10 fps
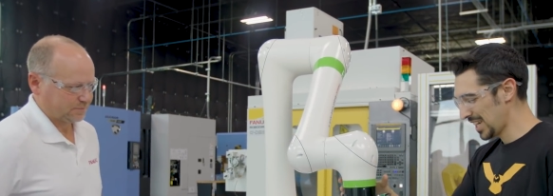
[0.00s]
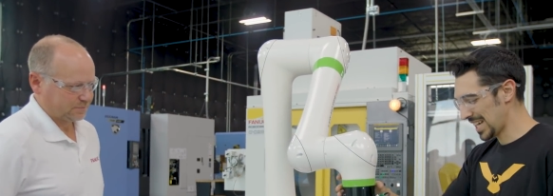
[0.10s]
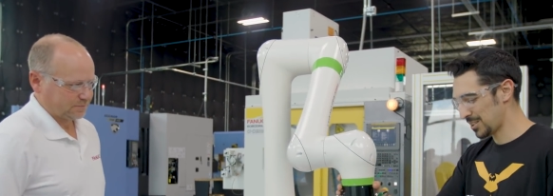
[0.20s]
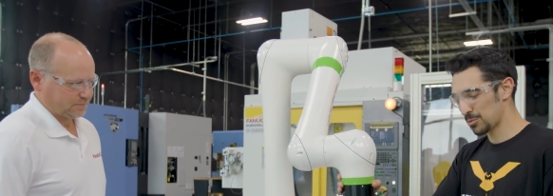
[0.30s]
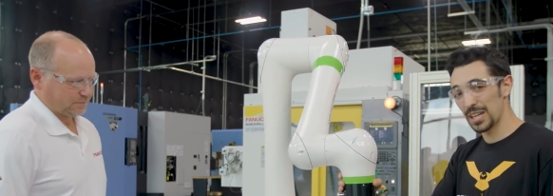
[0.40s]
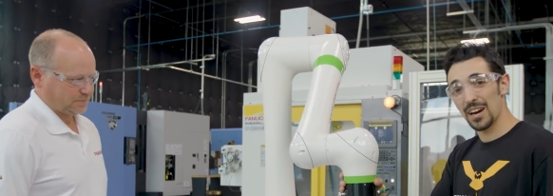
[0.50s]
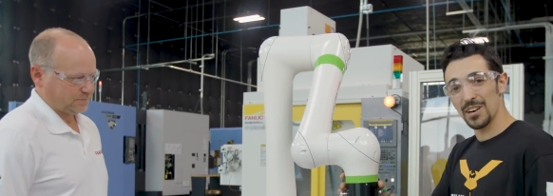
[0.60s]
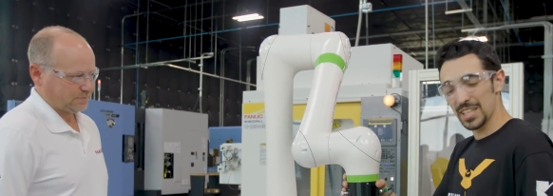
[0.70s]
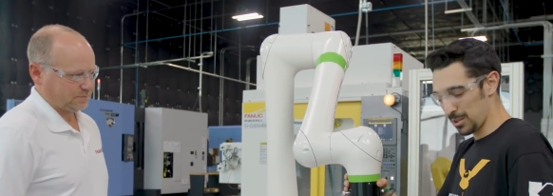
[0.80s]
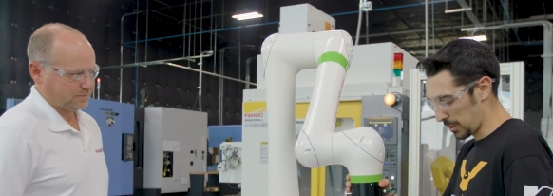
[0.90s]
Speaker 1: And in
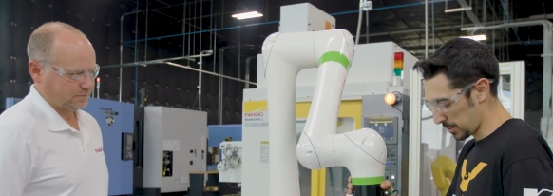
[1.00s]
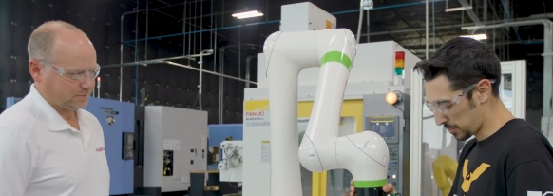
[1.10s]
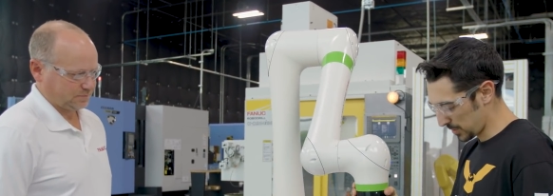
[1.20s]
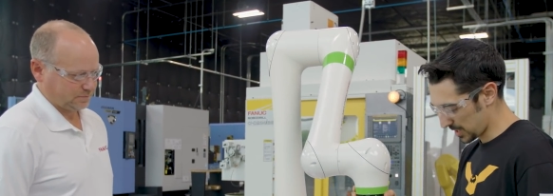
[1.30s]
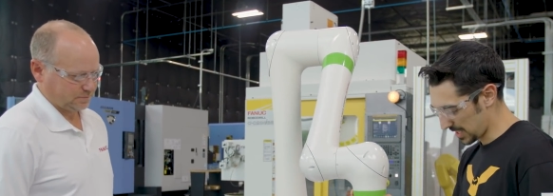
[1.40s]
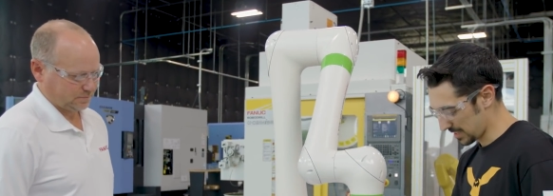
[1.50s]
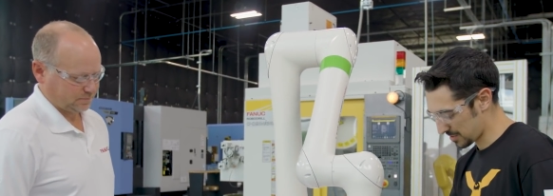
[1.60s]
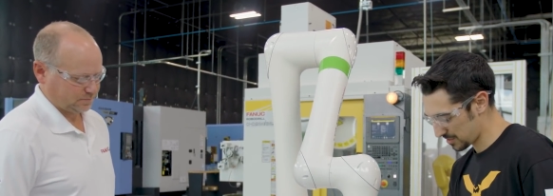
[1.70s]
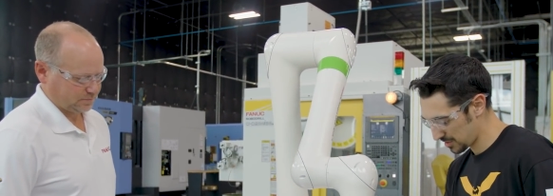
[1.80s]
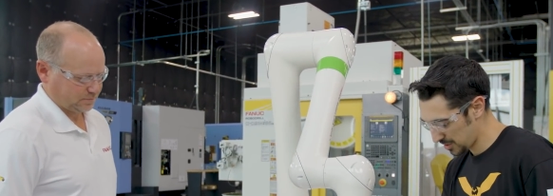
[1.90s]
reality, we would put
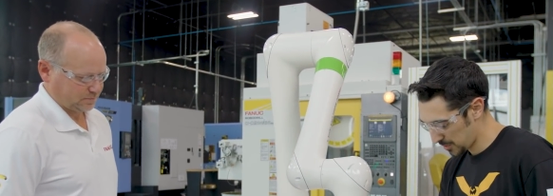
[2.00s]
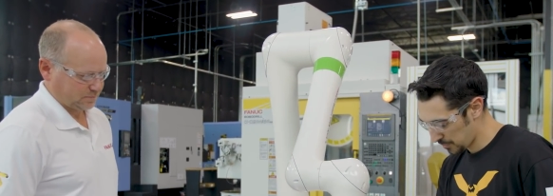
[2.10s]
this